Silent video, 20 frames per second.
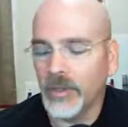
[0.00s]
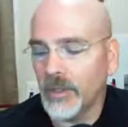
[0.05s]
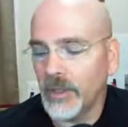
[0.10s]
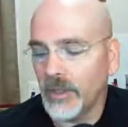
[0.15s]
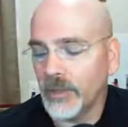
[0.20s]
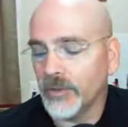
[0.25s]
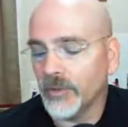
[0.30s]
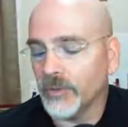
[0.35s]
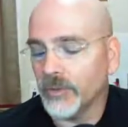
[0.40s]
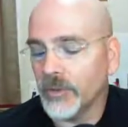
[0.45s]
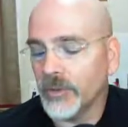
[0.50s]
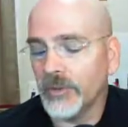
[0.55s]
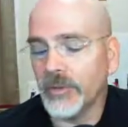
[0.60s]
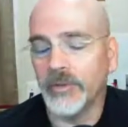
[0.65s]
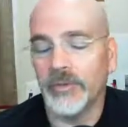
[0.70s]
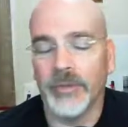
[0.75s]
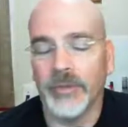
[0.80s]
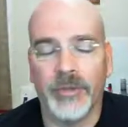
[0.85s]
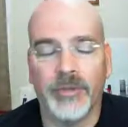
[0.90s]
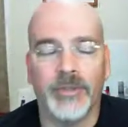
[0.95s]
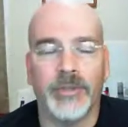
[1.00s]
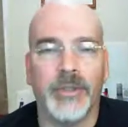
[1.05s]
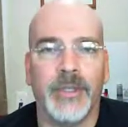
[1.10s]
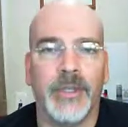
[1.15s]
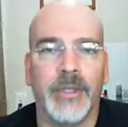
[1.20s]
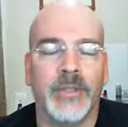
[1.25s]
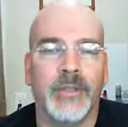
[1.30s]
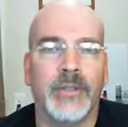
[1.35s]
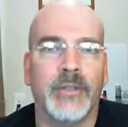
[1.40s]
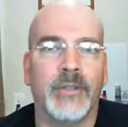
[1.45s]
it's really
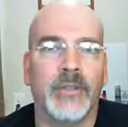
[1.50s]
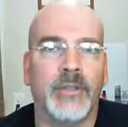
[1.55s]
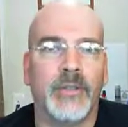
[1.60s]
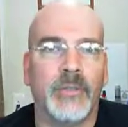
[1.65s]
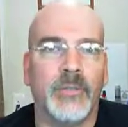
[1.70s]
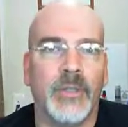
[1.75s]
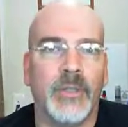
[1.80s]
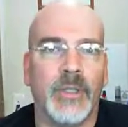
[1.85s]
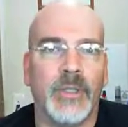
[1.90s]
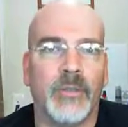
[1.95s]
frustrating to me.